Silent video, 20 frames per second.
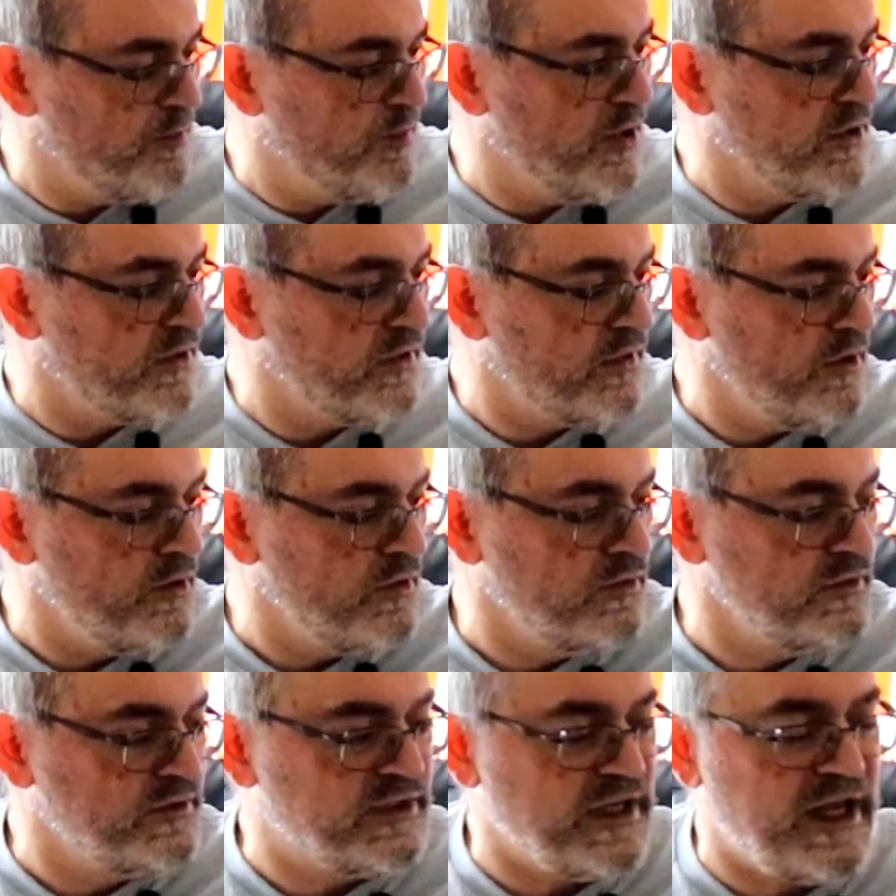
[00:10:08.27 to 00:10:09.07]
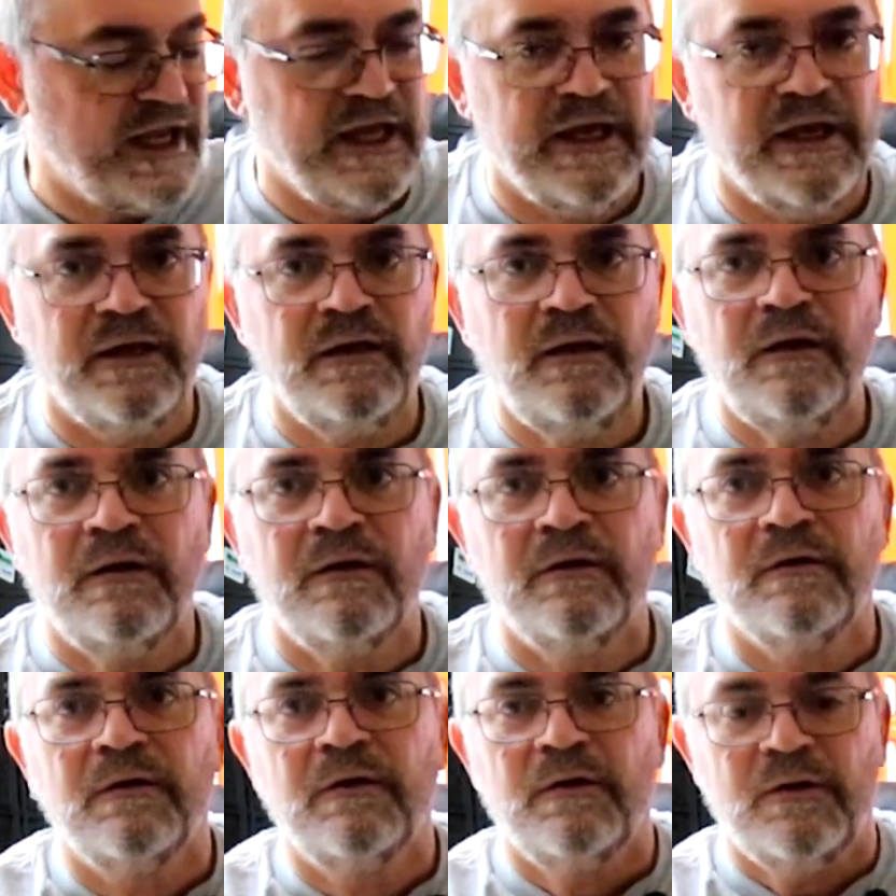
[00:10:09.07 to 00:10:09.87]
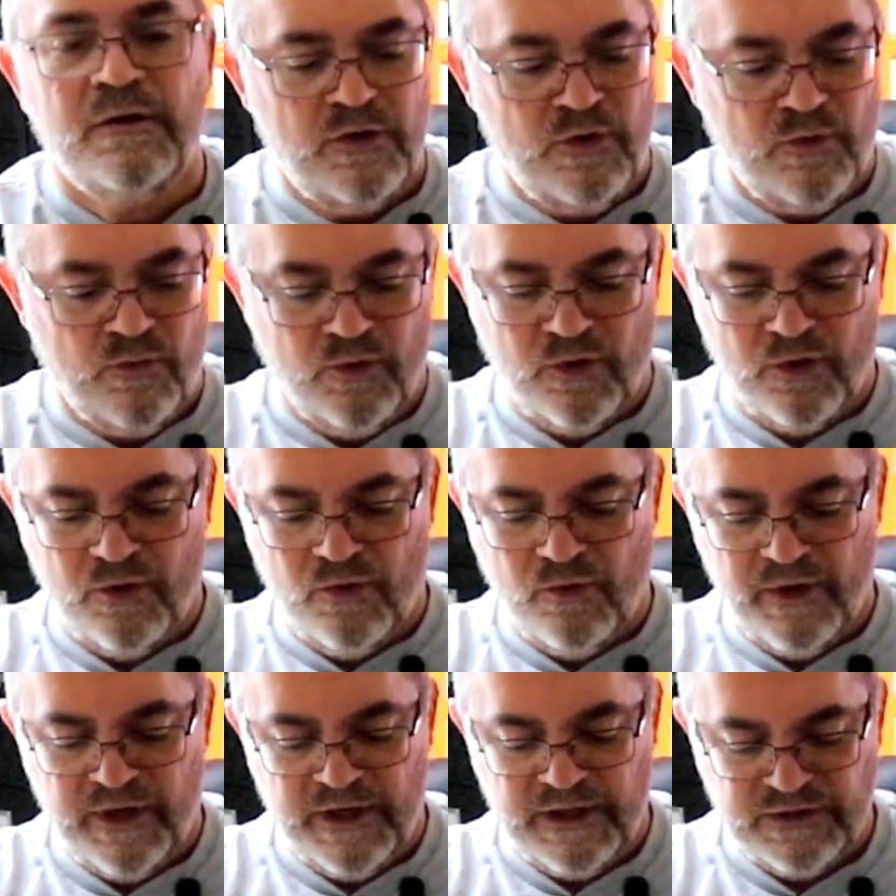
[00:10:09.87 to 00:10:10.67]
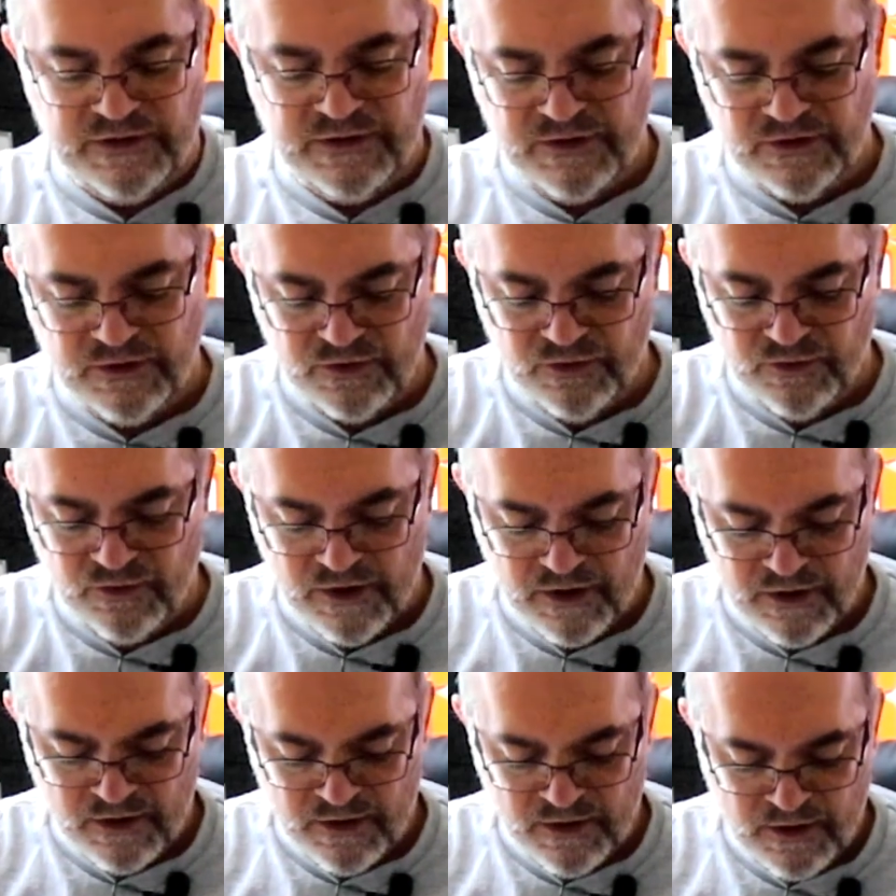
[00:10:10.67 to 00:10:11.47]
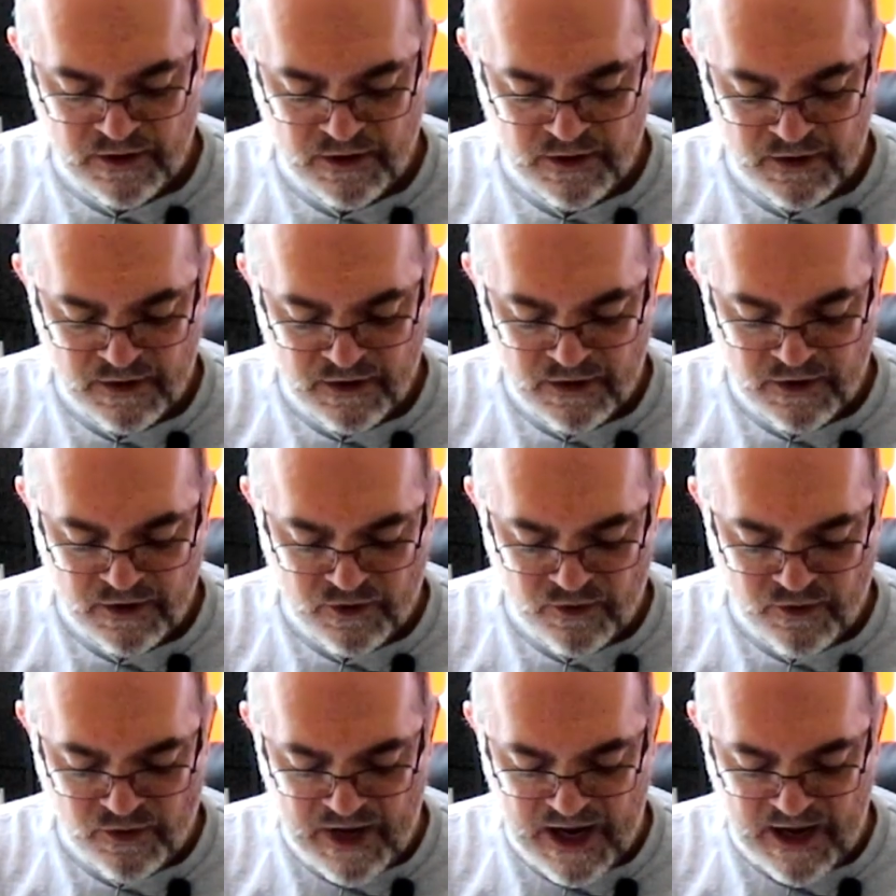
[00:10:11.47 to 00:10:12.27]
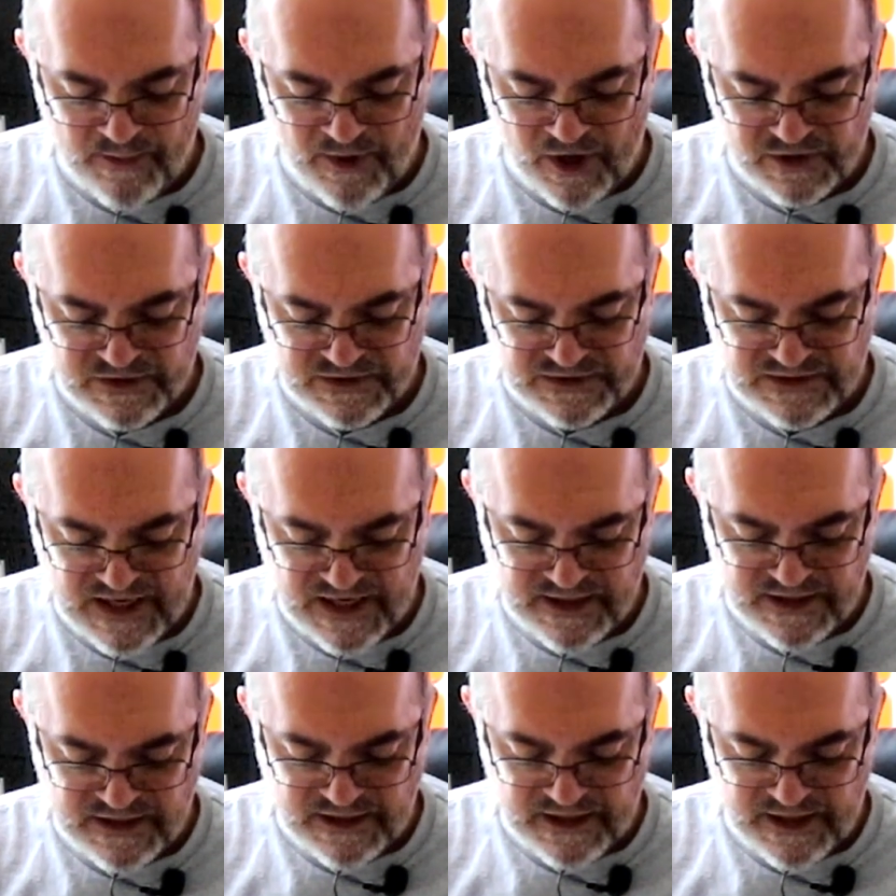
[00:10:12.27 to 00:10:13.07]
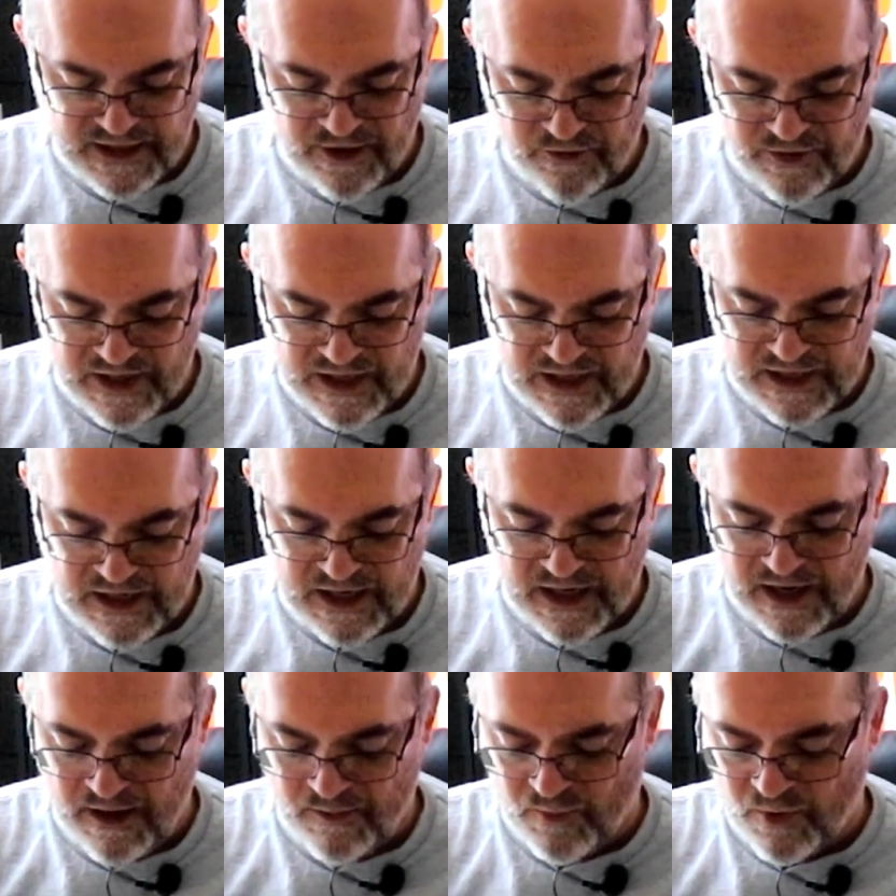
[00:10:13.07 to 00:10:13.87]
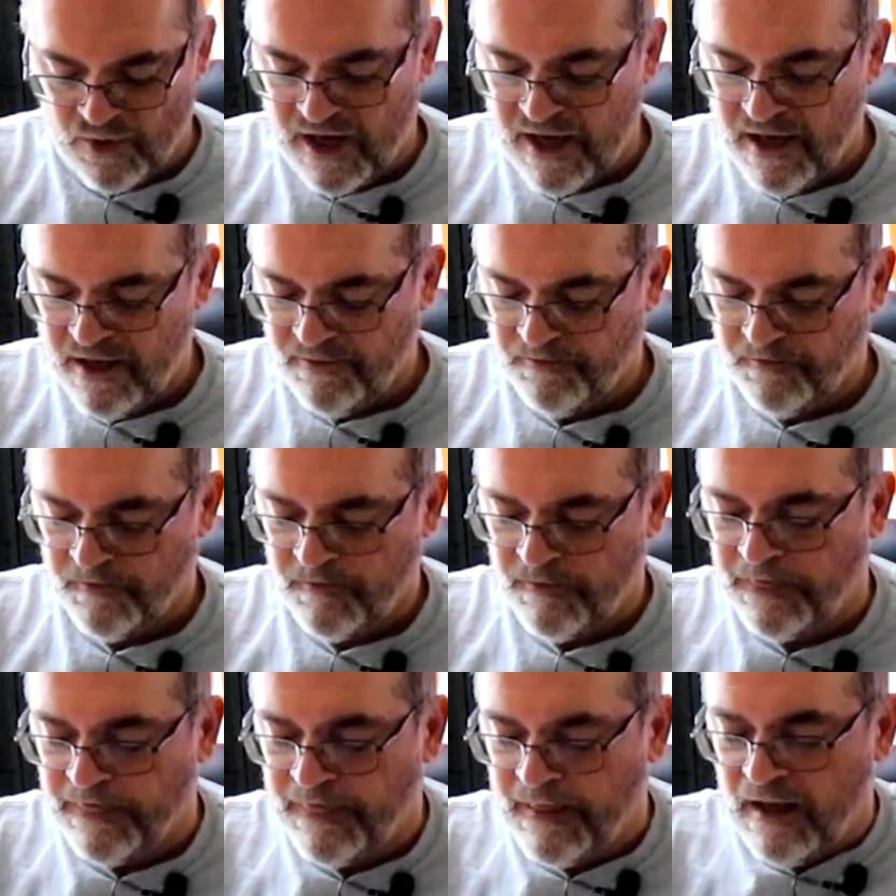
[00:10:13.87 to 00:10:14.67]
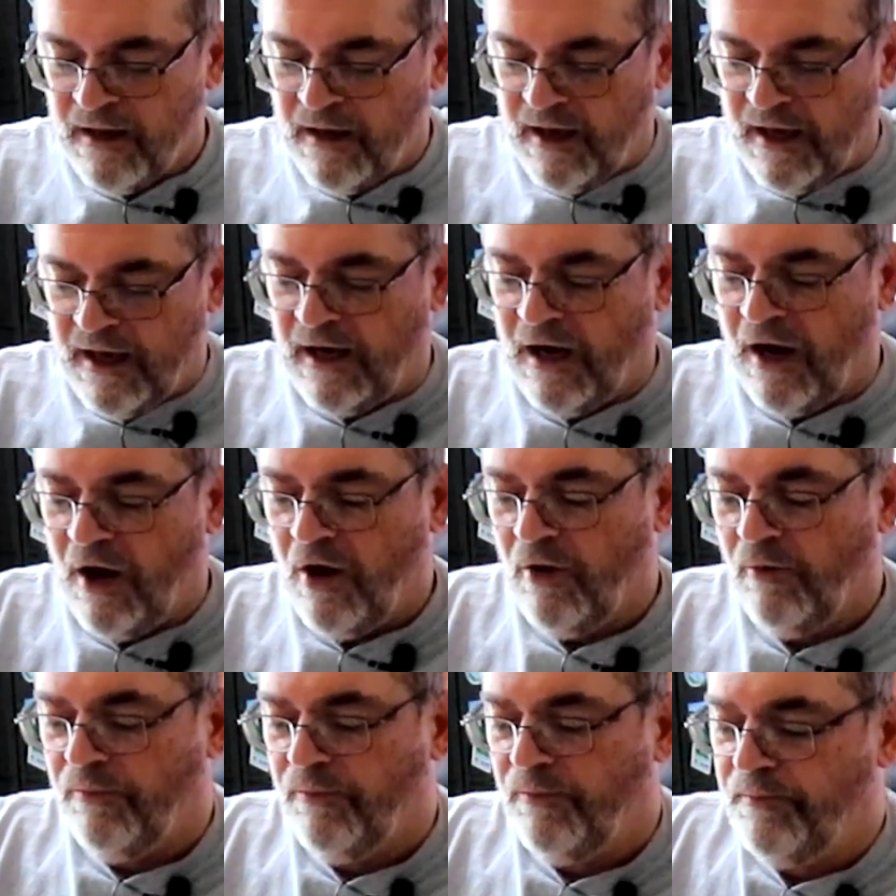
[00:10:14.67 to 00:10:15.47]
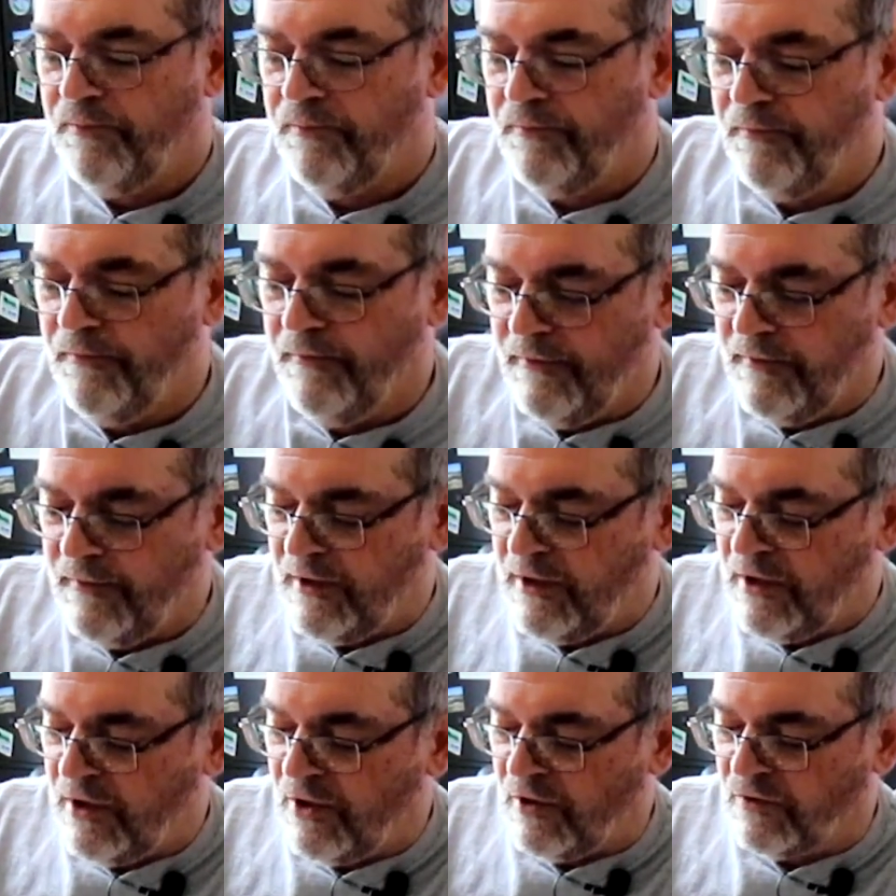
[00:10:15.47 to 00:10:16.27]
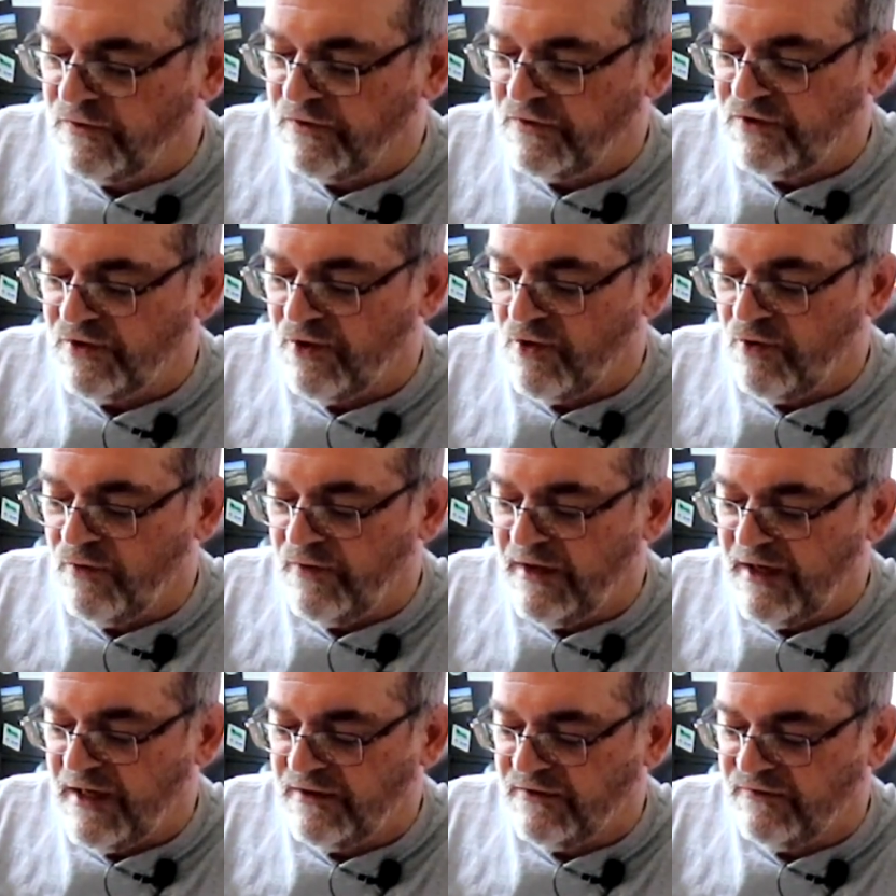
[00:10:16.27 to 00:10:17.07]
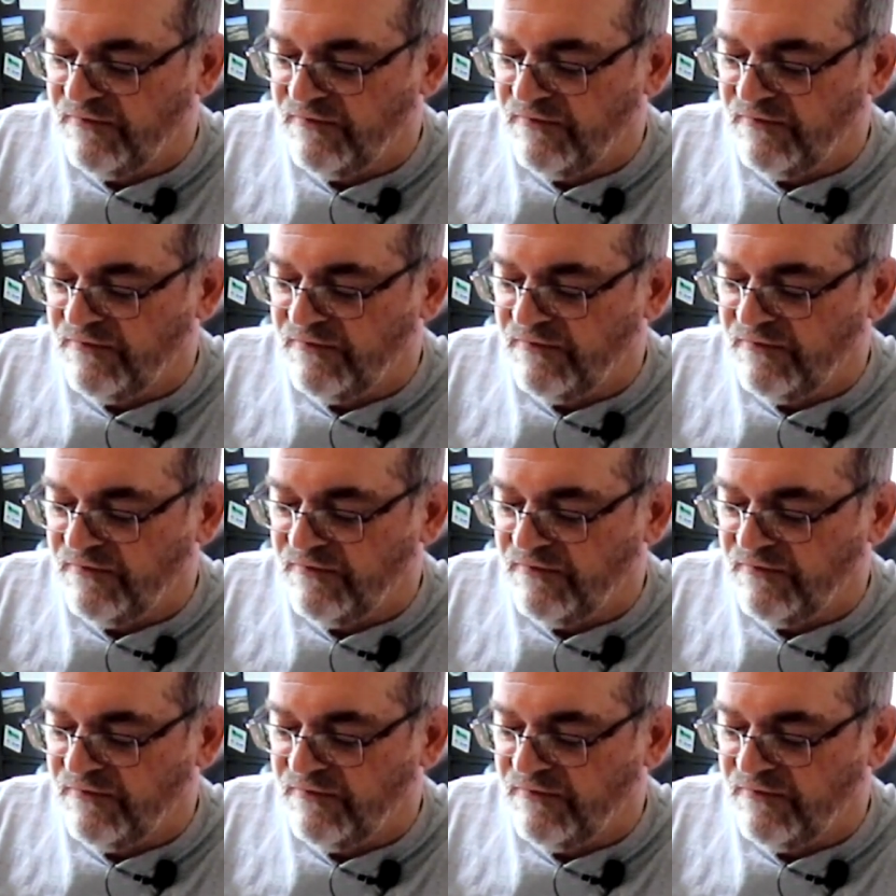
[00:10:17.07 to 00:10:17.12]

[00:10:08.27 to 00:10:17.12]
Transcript: put those in. We're going to grab our secondary camera, and I'll, sew these